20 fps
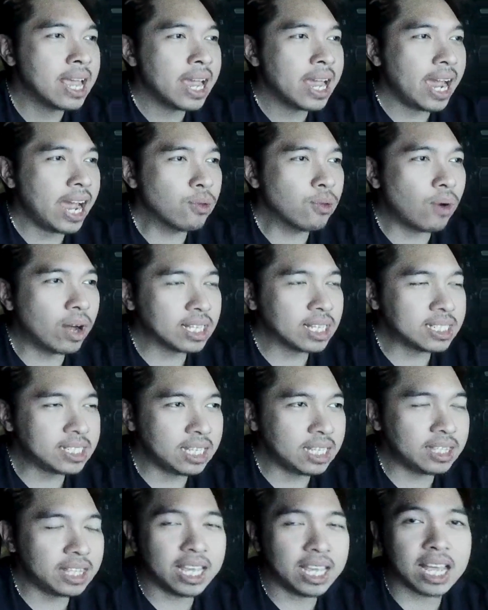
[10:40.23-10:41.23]
And what is
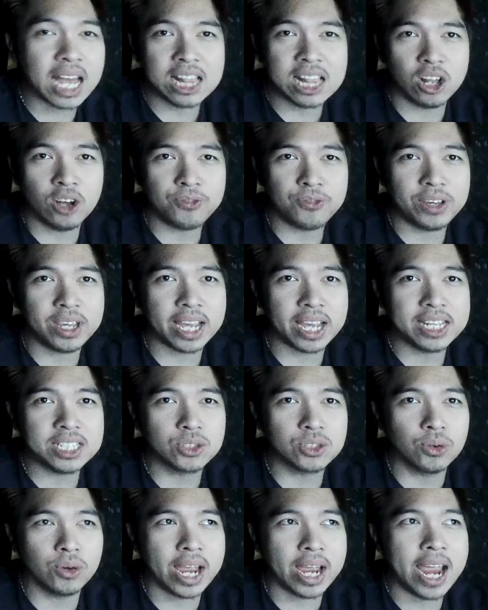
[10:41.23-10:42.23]
integral of e raised
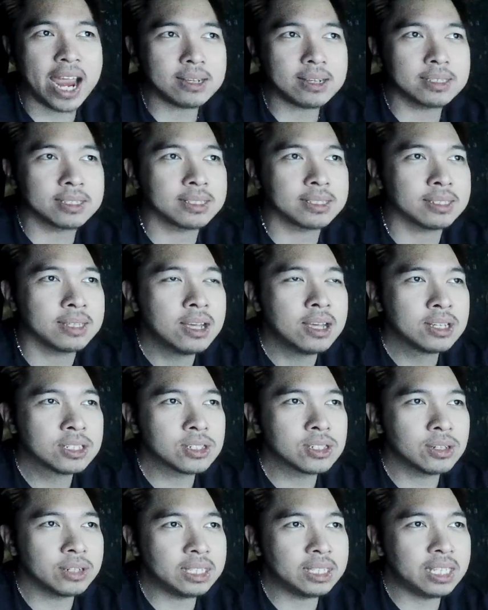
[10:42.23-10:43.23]
to x?
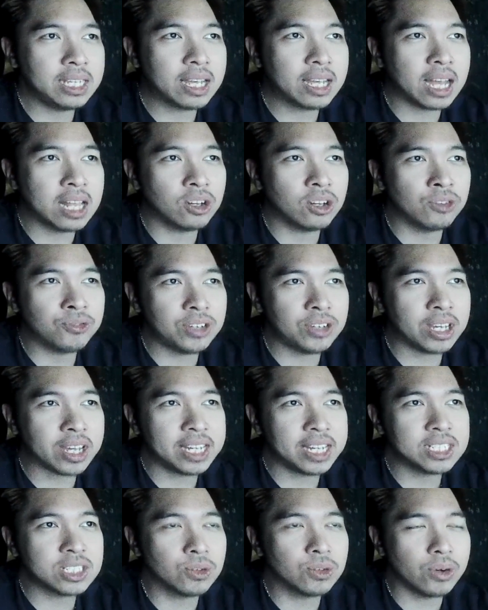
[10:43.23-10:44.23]
So integral of e
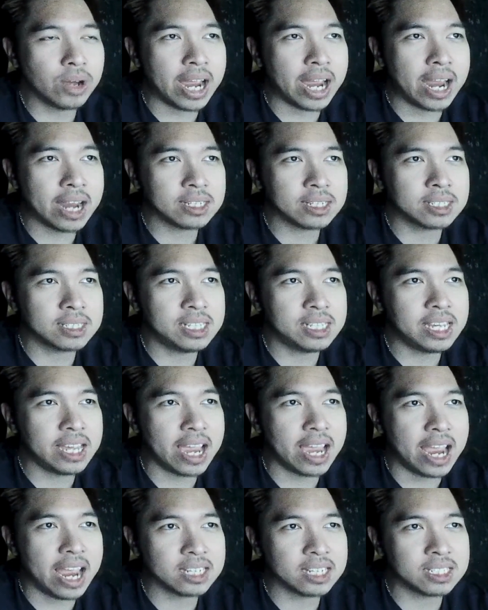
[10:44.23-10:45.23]
raised to x
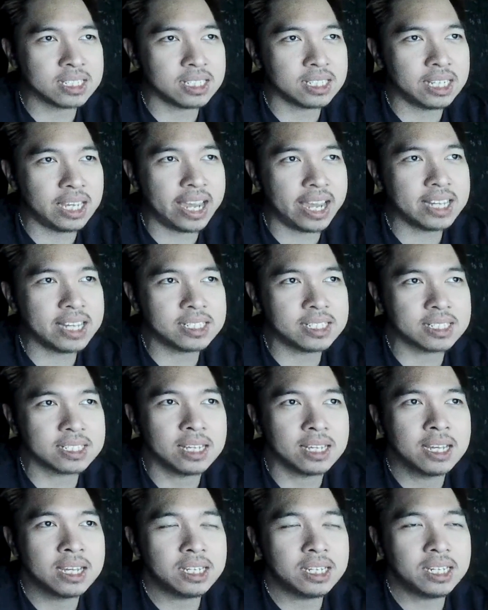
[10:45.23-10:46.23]
dx is
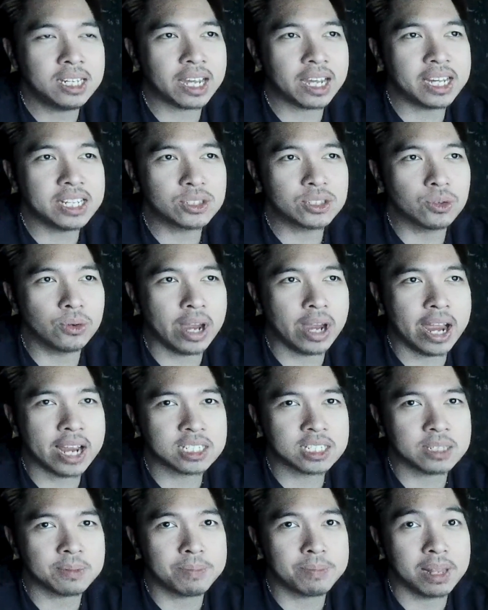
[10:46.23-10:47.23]
e raised to
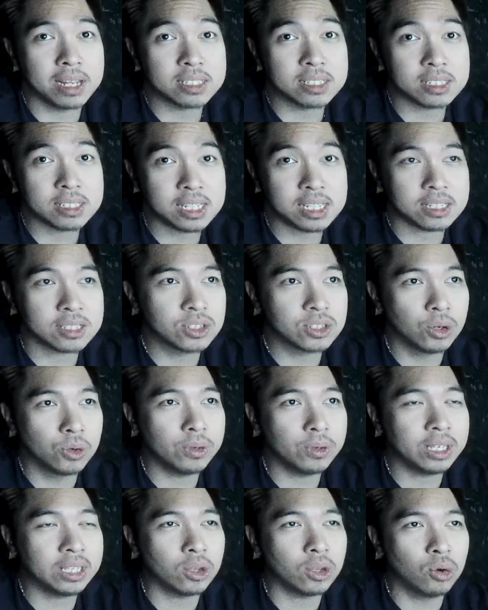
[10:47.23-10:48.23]
x plus c. So
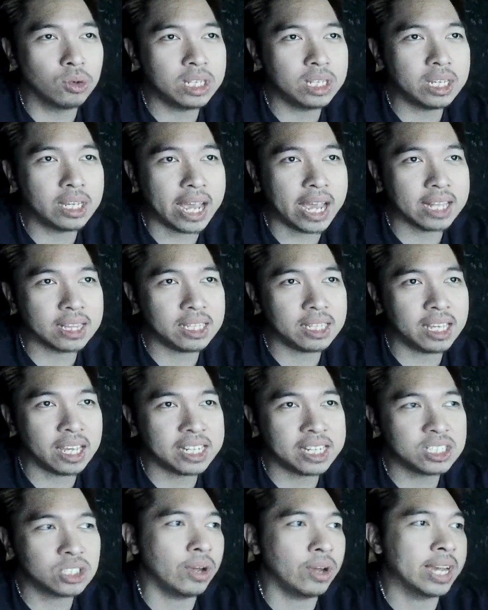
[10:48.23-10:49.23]
we only get e
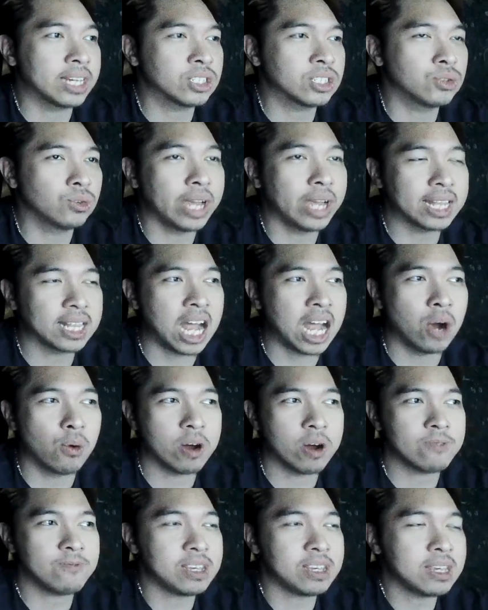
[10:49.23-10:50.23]
raised to x to get
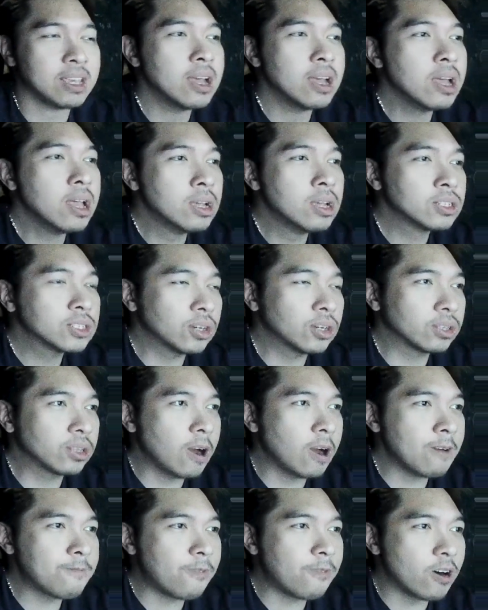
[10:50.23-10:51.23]
our v. So
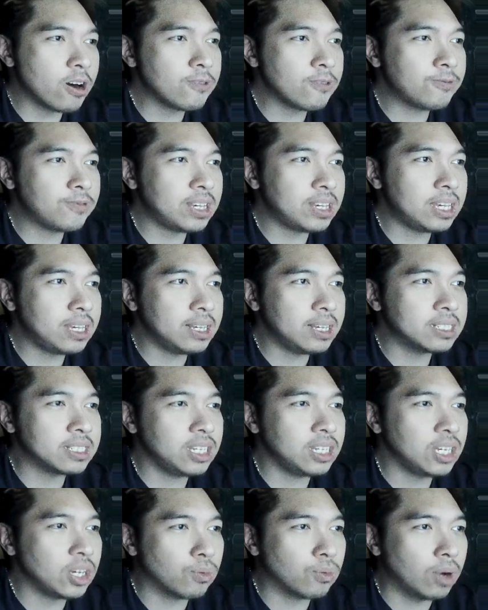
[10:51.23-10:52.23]
therefore, v is
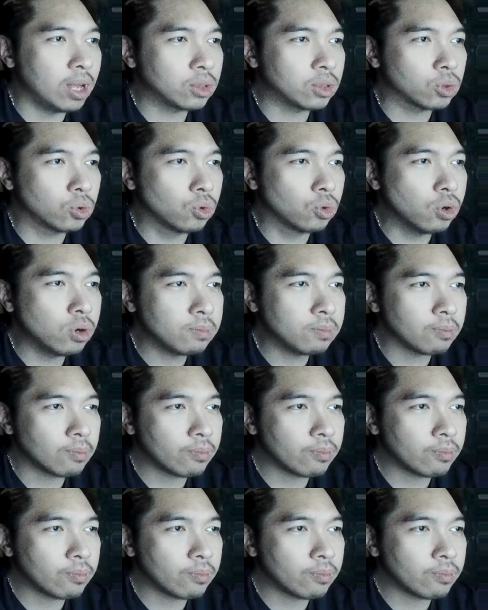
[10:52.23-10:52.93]
equal to